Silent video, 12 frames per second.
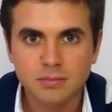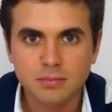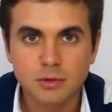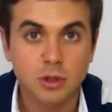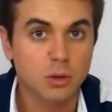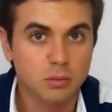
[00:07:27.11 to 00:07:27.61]

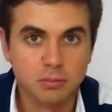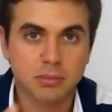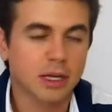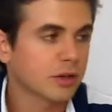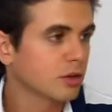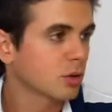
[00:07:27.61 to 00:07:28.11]
So
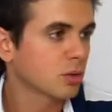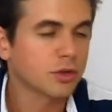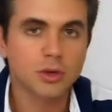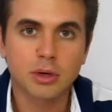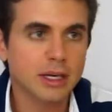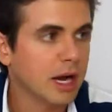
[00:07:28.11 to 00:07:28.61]
like, we're
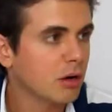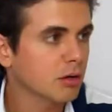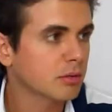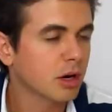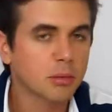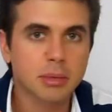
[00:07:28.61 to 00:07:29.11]
doing now
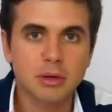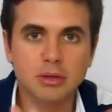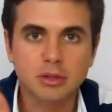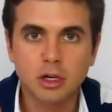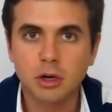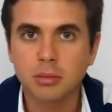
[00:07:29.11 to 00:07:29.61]
on
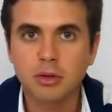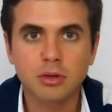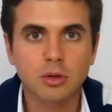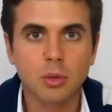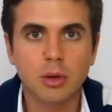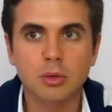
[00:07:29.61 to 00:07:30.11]
Periscope,
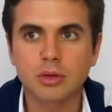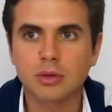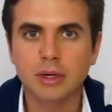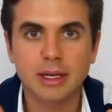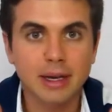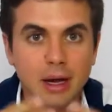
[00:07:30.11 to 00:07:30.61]
the way we're
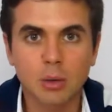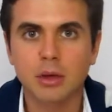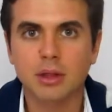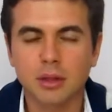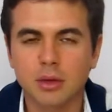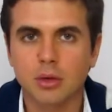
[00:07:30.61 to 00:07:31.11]
doing it now
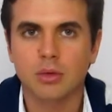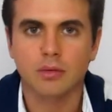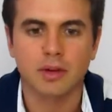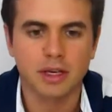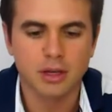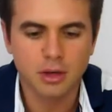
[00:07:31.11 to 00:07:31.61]
with,
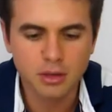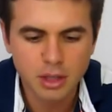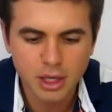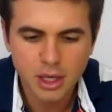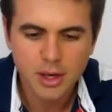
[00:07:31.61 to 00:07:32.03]
video,